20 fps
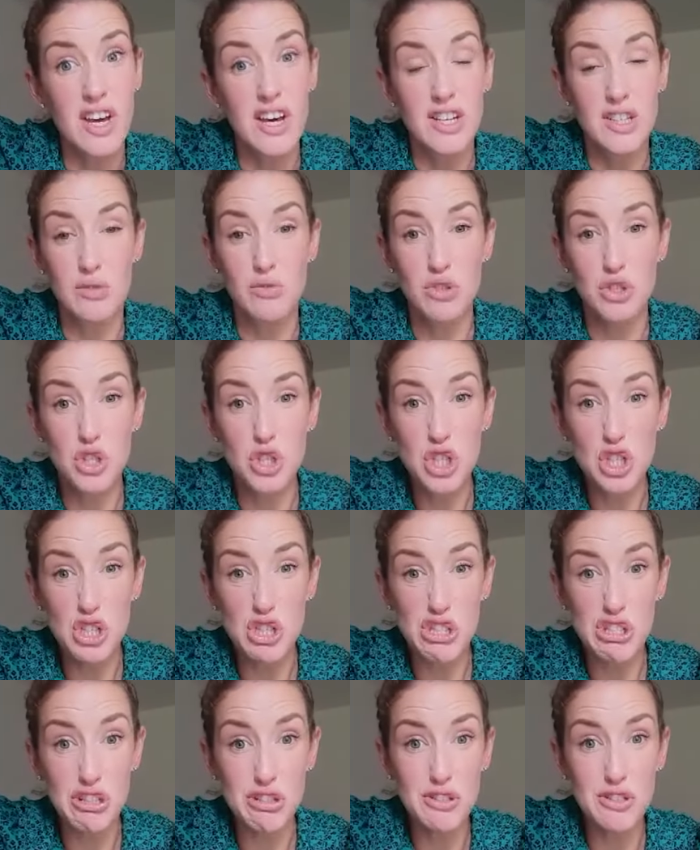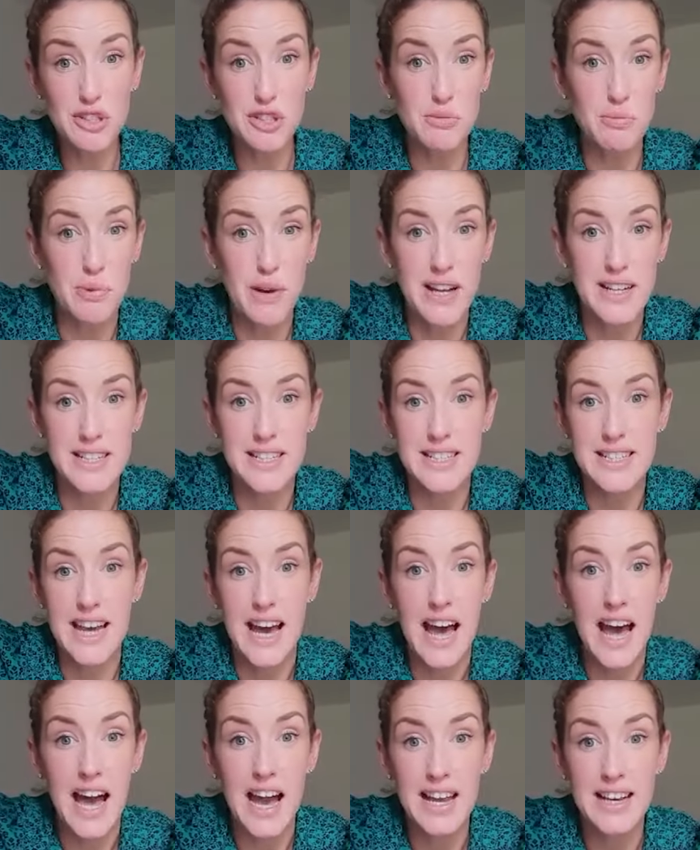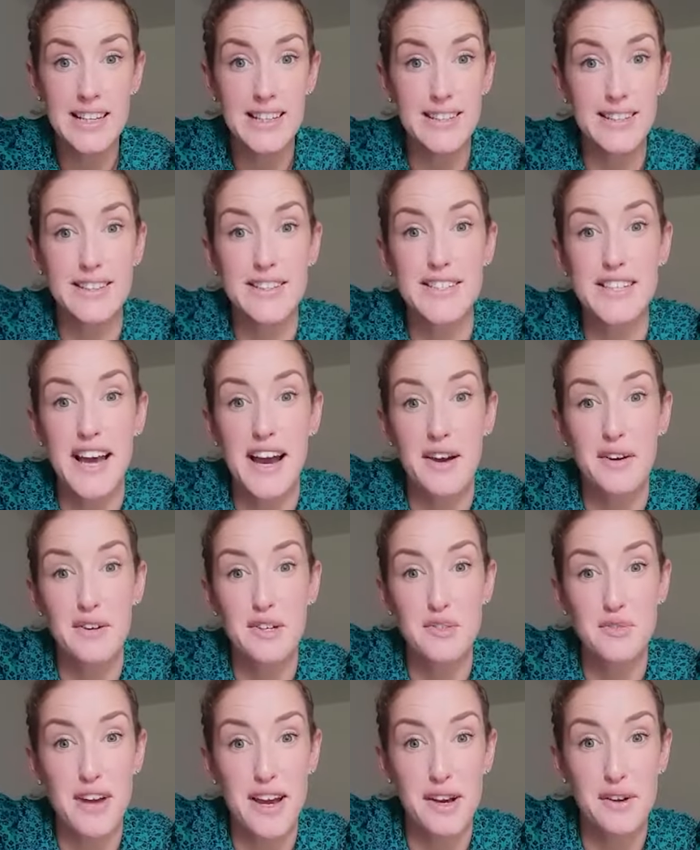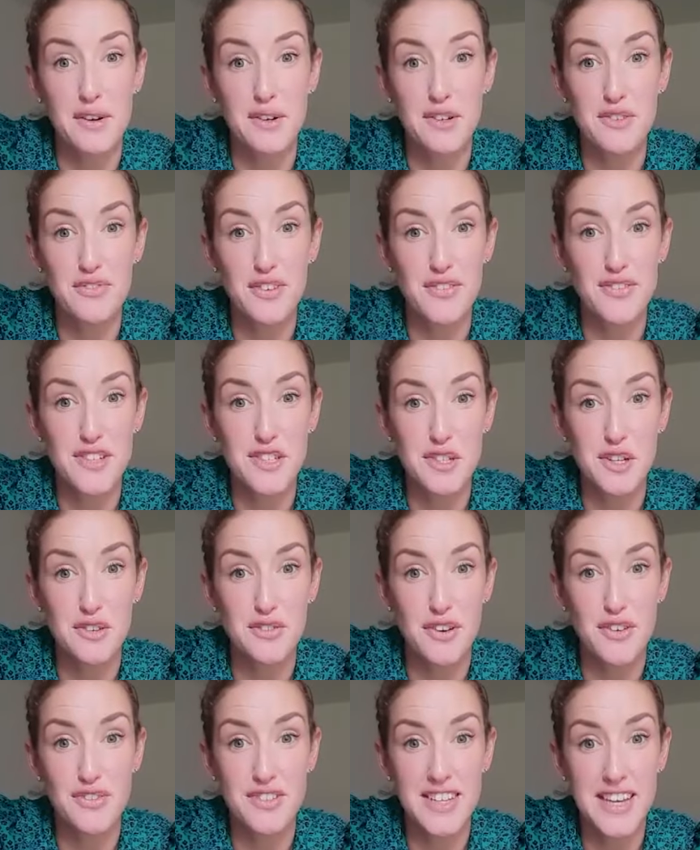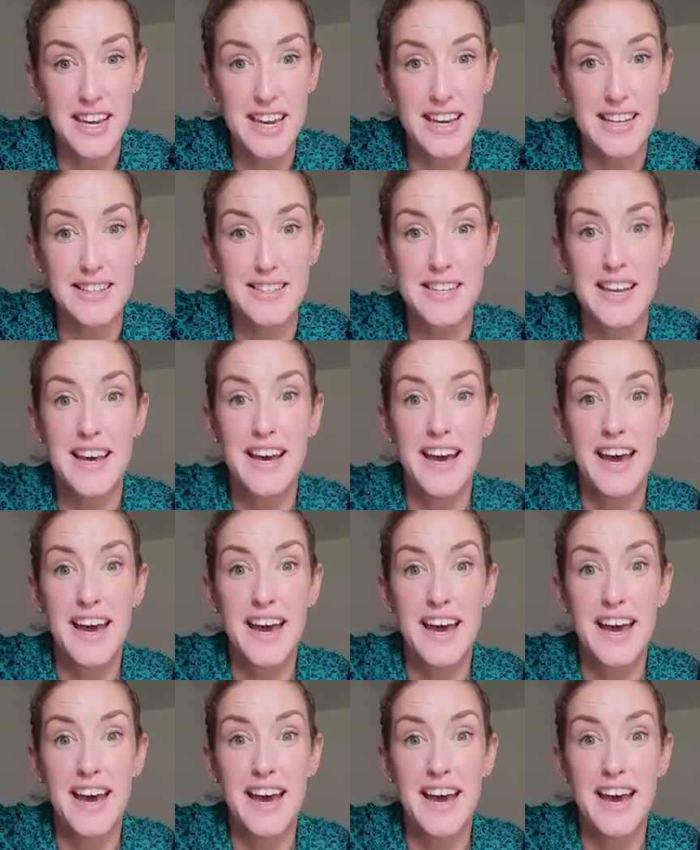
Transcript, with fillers: So just under Brendan Hyland's Irish record of 52 58,